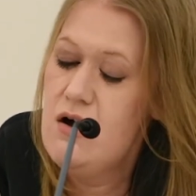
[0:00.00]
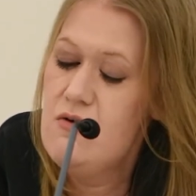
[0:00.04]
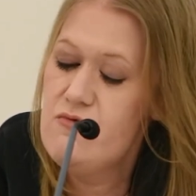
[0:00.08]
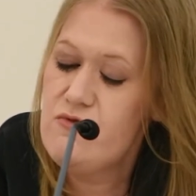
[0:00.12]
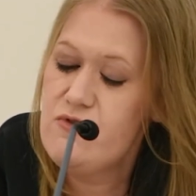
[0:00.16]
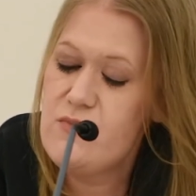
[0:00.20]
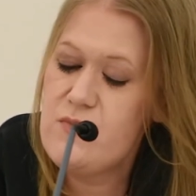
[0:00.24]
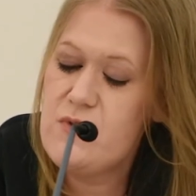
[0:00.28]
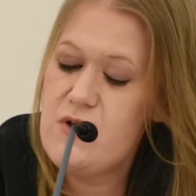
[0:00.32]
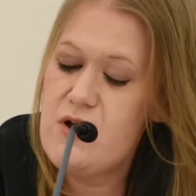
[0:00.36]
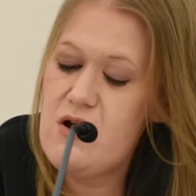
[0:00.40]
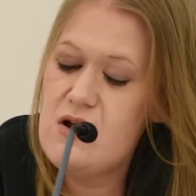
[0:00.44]

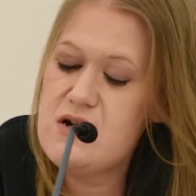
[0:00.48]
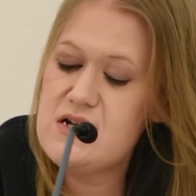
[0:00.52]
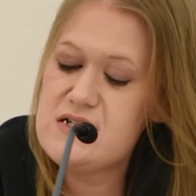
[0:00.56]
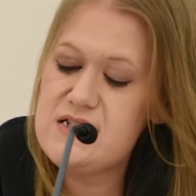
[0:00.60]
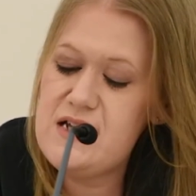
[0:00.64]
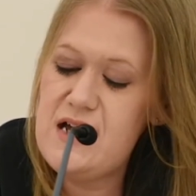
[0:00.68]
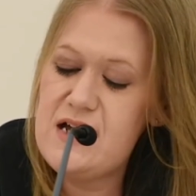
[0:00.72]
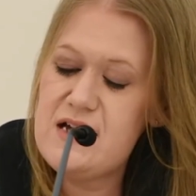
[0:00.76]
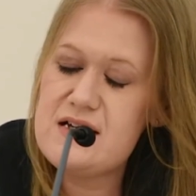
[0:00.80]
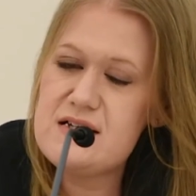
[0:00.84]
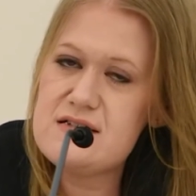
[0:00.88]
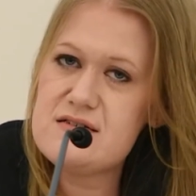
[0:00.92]
From the early
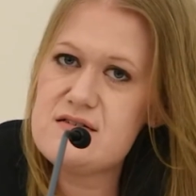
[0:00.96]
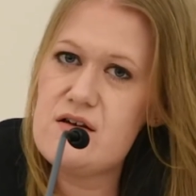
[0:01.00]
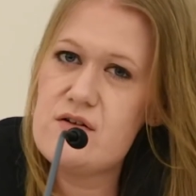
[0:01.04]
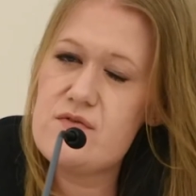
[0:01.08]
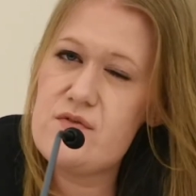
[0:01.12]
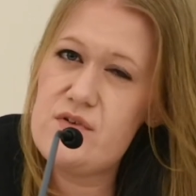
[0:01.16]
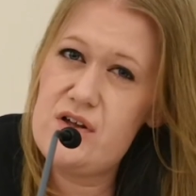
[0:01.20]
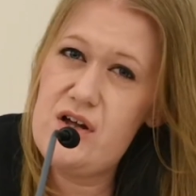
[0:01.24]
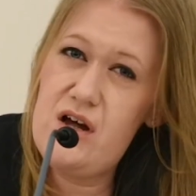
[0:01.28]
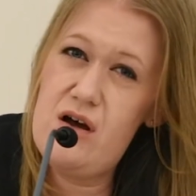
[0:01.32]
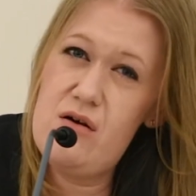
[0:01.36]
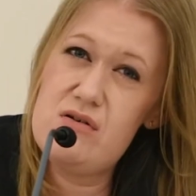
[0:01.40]
days of
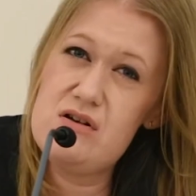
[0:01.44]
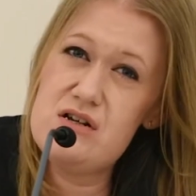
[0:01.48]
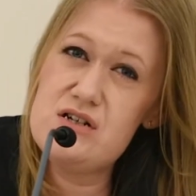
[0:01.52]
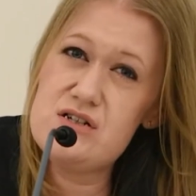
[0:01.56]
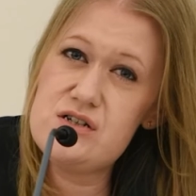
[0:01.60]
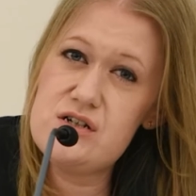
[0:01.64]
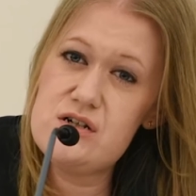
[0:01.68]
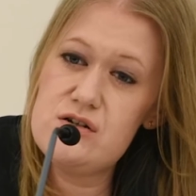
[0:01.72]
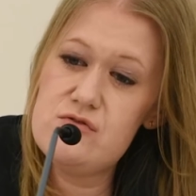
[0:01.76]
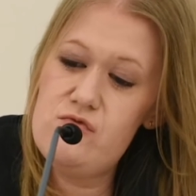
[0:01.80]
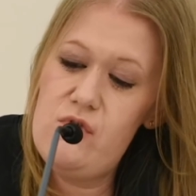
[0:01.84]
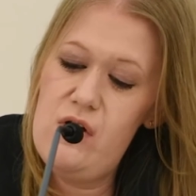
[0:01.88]
the
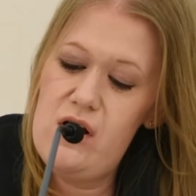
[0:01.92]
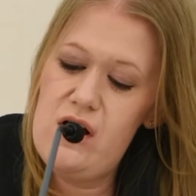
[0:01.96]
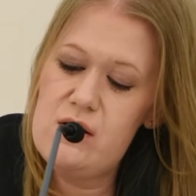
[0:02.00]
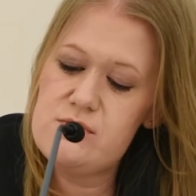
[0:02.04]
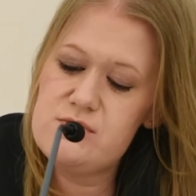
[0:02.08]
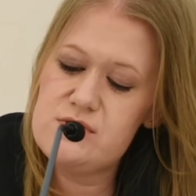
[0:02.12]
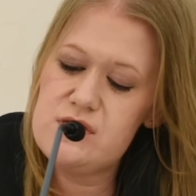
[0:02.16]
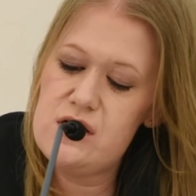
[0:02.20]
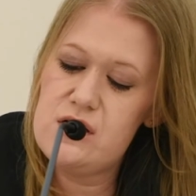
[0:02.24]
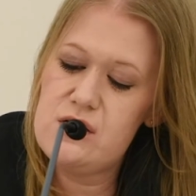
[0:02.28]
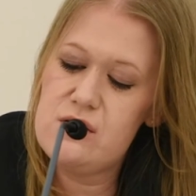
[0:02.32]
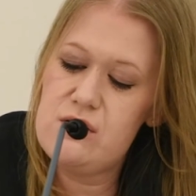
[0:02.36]
coalition right
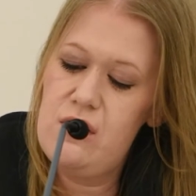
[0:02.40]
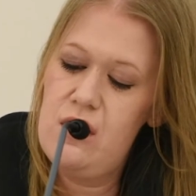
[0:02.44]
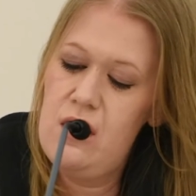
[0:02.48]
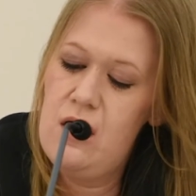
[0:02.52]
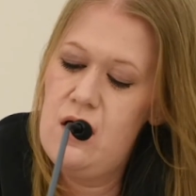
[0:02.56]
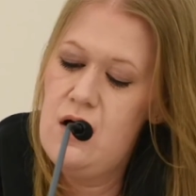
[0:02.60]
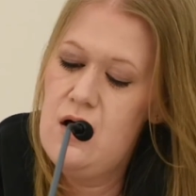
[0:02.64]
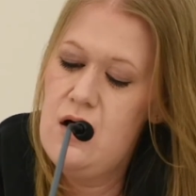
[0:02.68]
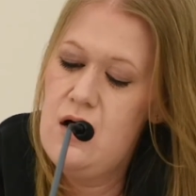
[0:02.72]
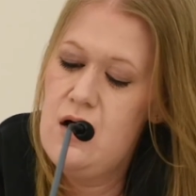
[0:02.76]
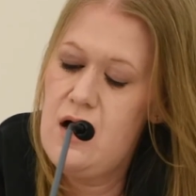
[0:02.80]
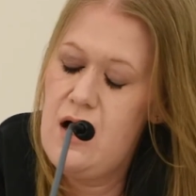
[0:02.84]
up to
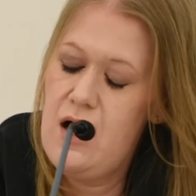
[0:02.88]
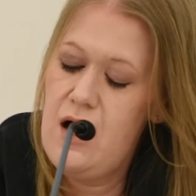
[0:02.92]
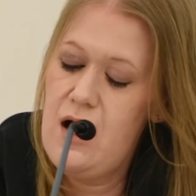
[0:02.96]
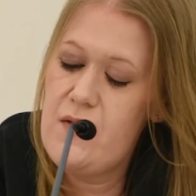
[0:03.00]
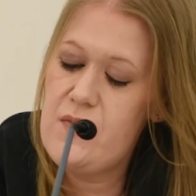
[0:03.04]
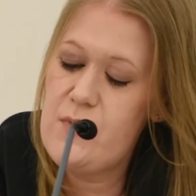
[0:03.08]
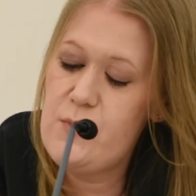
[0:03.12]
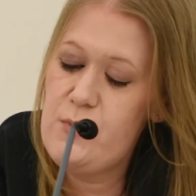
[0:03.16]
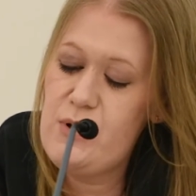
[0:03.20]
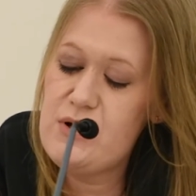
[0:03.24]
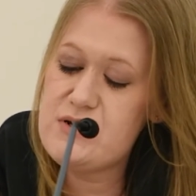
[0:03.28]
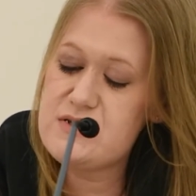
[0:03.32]

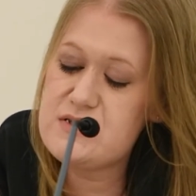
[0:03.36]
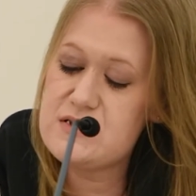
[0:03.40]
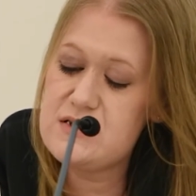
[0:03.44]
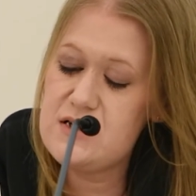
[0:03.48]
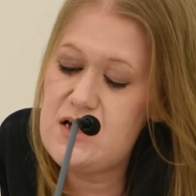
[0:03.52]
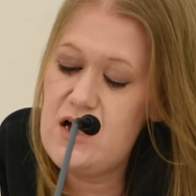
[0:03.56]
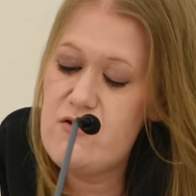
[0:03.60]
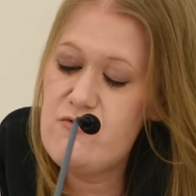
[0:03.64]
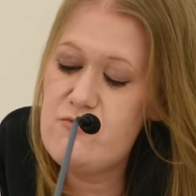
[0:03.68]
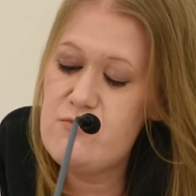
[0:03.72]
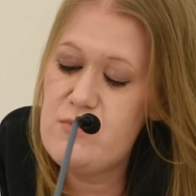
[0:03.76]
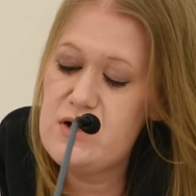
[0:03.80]
the present
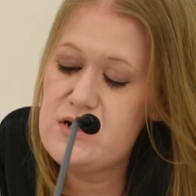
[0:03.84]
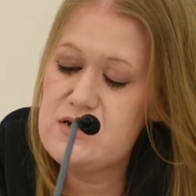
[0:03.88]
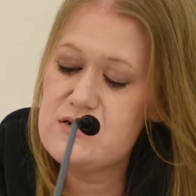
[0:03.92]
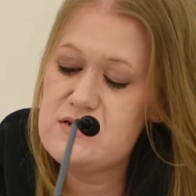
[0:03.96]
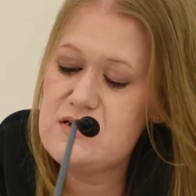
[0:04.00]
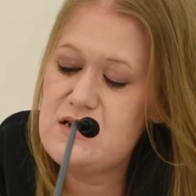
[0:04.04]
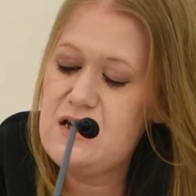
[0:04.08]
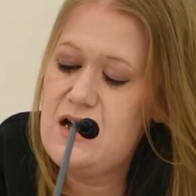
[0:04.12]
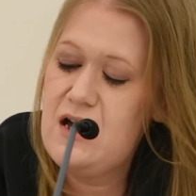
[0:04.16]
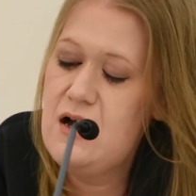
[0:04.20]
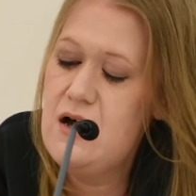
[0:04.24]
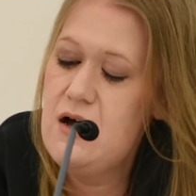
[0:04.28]

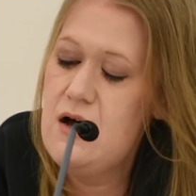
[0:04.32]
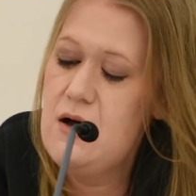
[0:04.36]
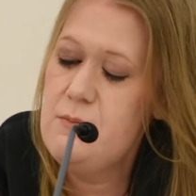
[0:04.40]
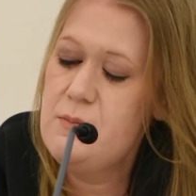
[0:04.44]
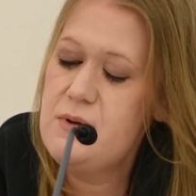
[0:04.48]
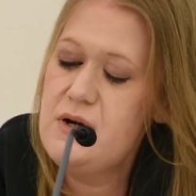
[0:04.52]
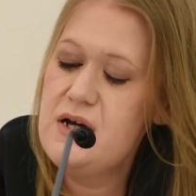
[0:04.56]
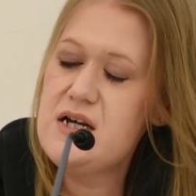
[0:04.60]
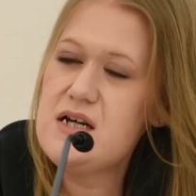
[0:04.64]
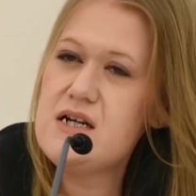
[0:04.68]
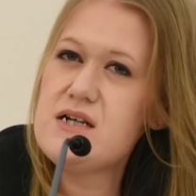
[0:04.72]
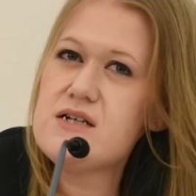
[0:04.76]
government,
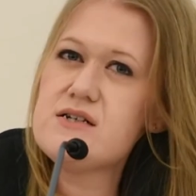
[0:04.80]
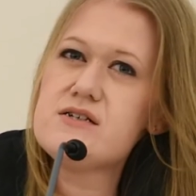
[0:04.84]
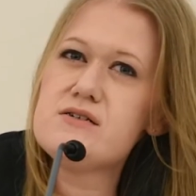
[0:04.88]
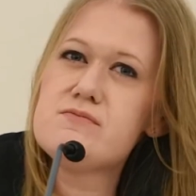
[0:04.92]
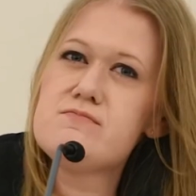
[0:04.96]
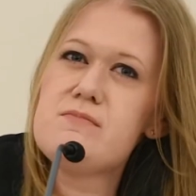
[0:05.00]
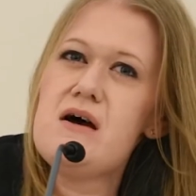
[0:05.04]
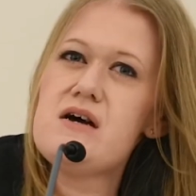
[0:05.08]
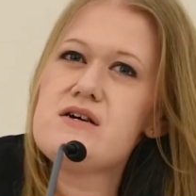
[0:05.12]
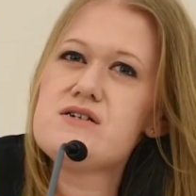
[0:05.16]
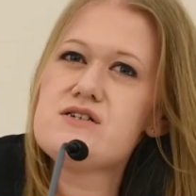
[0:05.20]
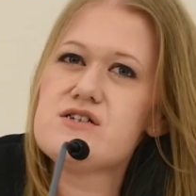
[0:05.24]
each
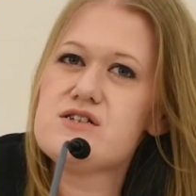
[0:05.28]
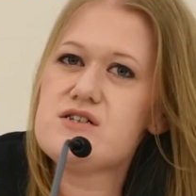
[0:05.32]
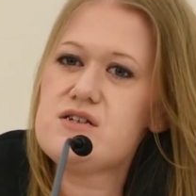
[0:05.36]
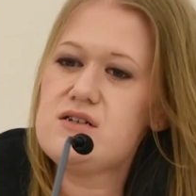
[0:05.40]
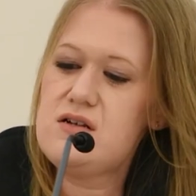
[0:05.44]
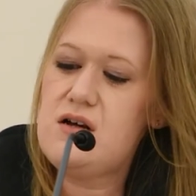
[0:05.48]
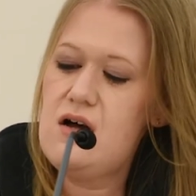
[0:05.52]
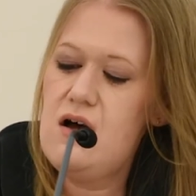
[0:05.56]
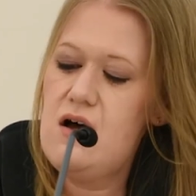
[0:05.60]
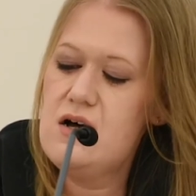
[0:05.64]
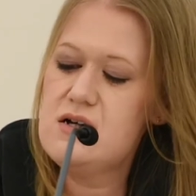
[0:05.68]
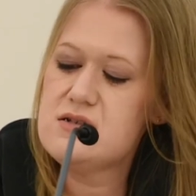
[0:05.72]
measure to
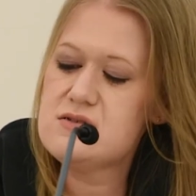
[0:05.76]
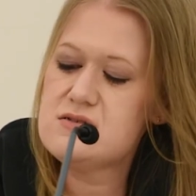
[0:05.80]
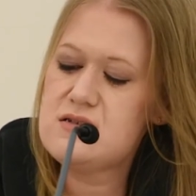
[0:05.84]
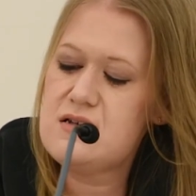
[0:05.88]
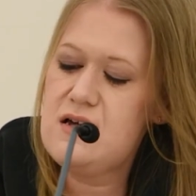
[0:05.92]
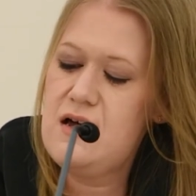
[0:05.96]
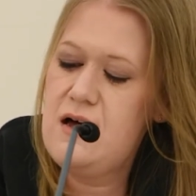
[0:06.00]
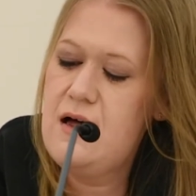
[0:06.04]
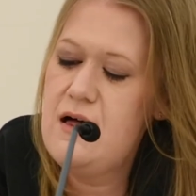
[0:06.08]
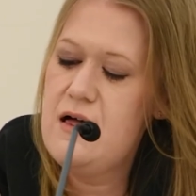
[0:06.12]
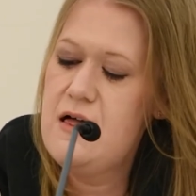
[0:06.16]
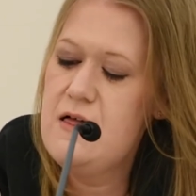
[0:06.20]
cut
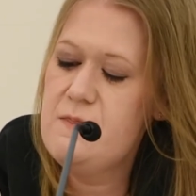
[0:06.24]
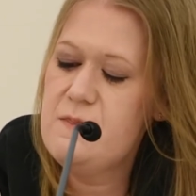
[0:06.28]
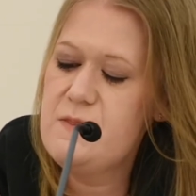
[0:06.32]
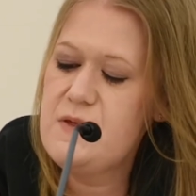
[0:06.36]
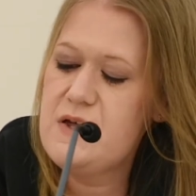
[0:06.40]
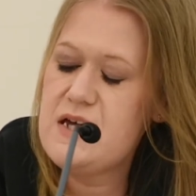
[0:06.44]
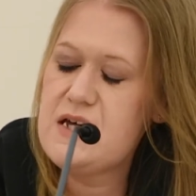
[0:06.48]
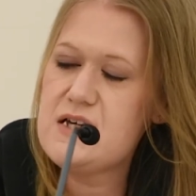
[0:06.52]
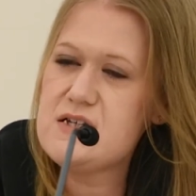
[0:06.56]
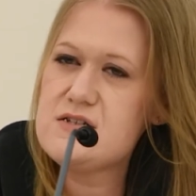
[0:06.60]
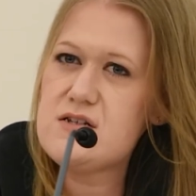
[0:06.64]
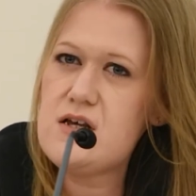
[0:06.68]

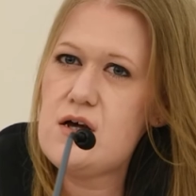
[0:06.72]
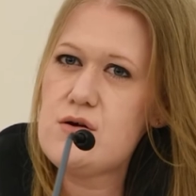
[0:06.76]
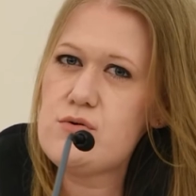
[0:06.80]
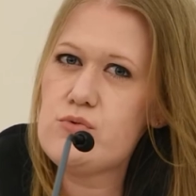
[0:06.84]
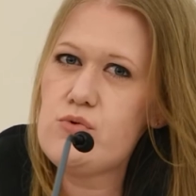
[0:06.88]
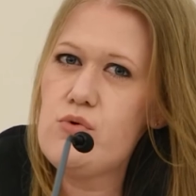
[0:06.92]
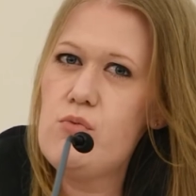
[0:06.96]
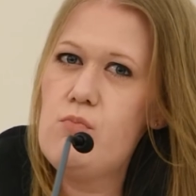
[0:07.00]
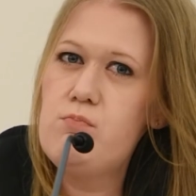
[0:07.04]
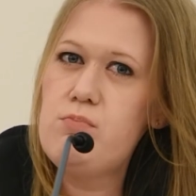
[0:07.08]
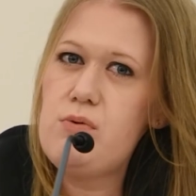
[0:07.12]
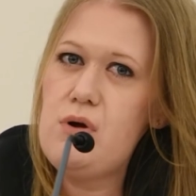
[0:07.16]
the
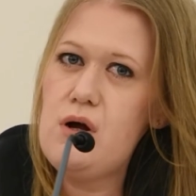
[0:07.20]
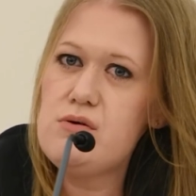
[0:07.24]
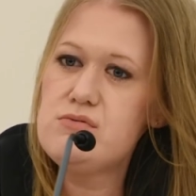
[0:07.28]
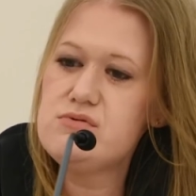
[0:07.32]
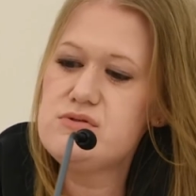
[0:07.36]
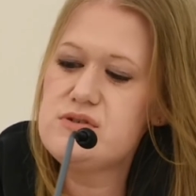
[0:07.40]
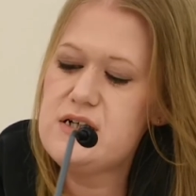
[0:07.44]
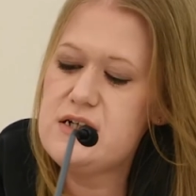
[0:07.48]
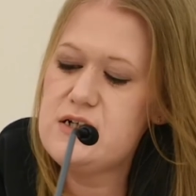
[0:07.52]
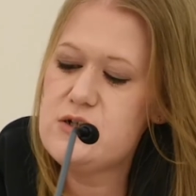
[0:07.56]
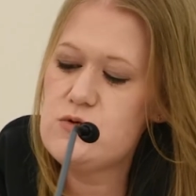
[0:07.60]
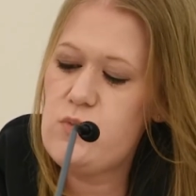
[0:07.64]
so-called
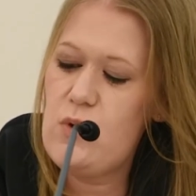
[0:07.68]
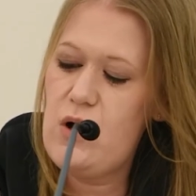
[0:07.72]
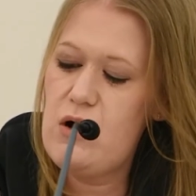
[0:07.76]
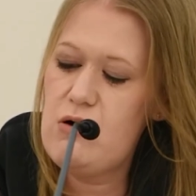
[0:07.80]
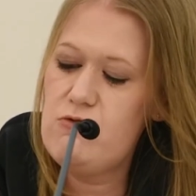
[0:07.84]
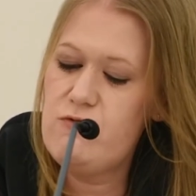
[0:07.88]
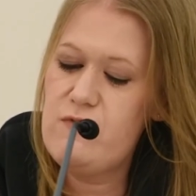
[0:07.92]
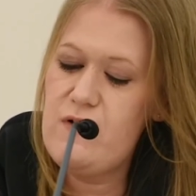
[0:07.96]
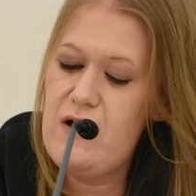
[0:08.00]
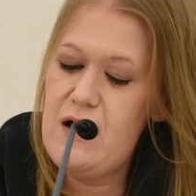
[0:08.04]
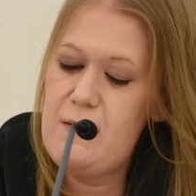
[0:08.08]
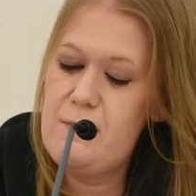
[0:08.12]
bloated
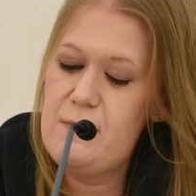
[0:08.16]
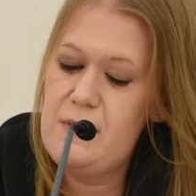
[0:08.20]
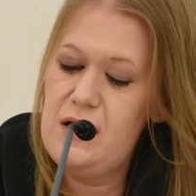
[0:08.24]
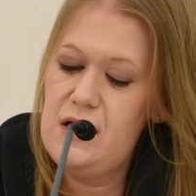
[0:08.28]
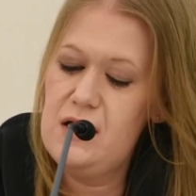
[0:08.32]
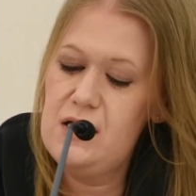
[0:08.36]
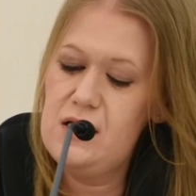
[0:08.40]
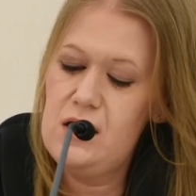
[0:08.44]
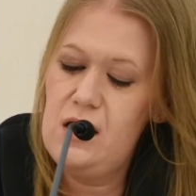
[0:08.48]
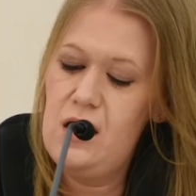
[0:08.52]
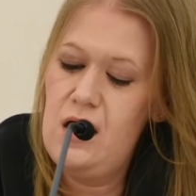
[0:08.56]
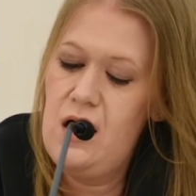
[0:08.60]
welfare
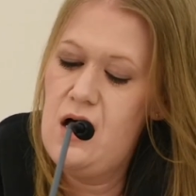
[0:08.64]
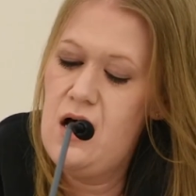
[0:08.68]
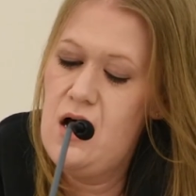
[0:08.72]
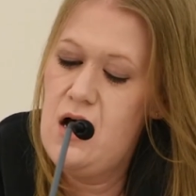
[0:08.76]
bill